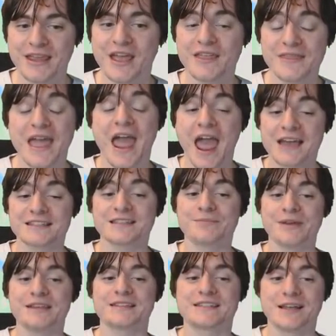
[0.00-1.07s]
has to
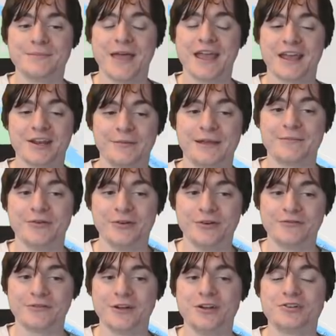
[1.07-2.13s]
be some economic
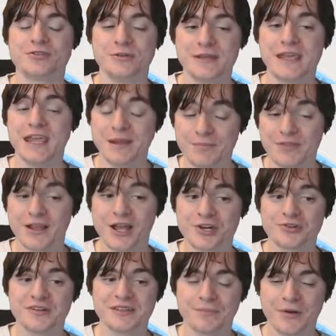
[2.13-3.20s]
move to keep the
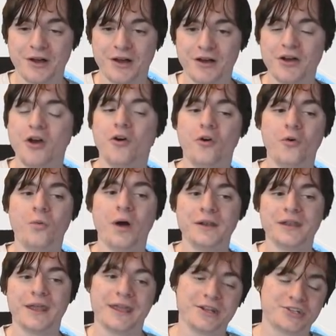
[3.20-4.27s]
countries apart, or one
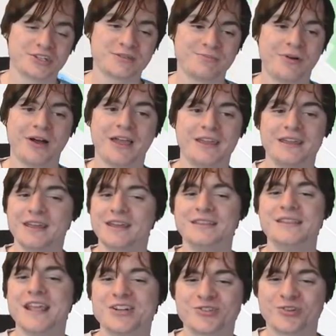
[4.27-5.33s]
day, just by
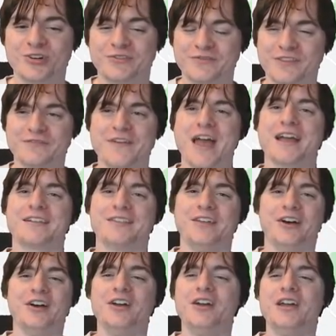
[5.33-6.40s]
nature of the fact
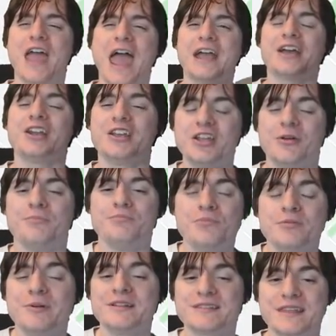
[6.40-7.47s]
that you know,
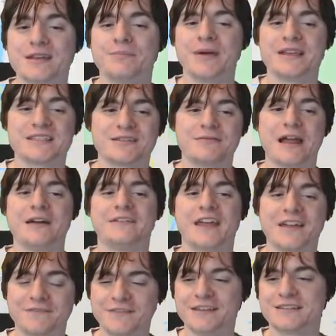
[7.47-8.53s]
movements that are based around
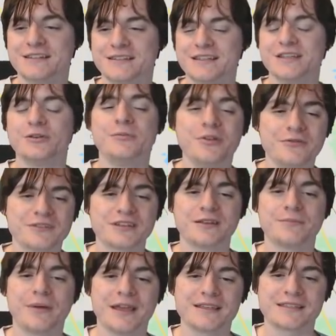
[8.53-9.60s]
ethnicity, or movements that are
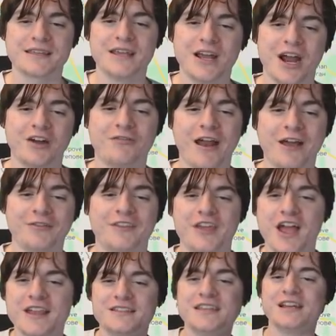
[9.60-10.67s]
based around the
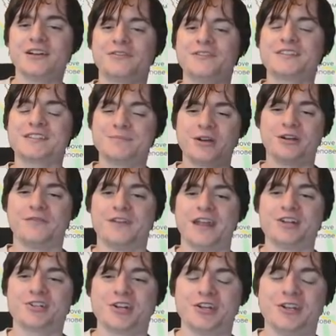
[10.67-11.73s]
idea of a spirit of a
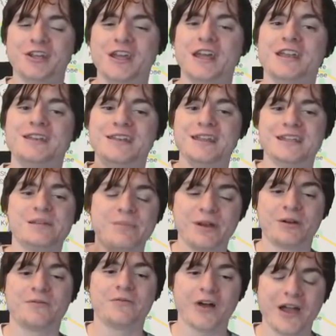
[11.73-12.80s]
nation, need to be
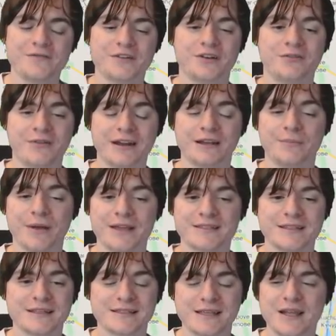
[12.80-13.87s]
revived on a regular
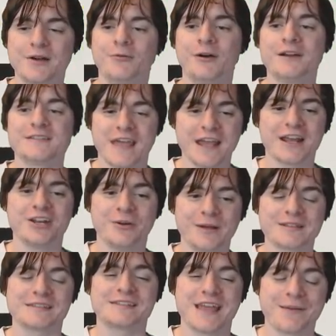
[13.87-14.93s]
basis, whereas
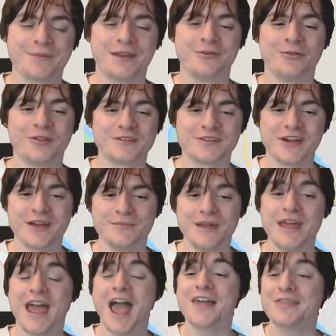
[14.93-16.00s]
economics is happening all the time.
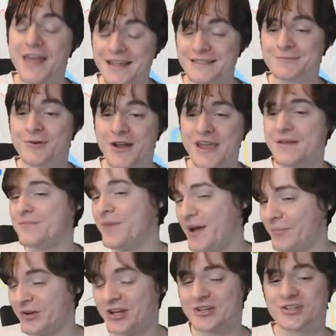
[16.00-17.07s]
And that's why my
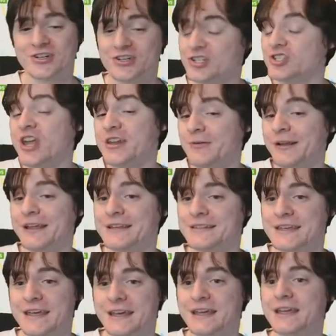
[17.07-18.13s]
prediction genuinely is
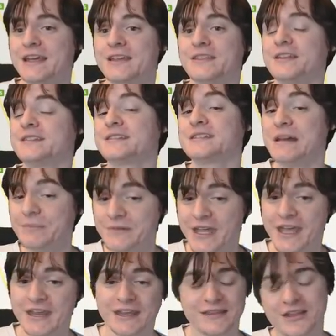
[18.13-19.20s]
here, that
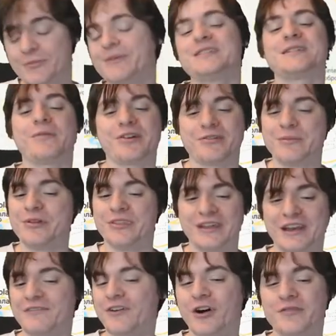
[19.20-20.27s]
someday there'll be some agreement that
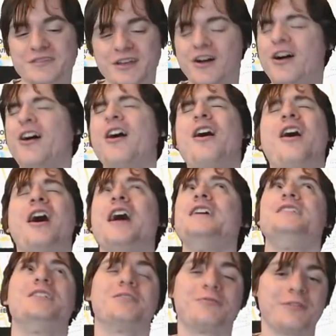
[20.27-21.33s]
involves a high
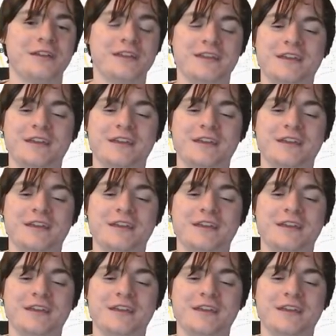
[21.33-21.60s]
degree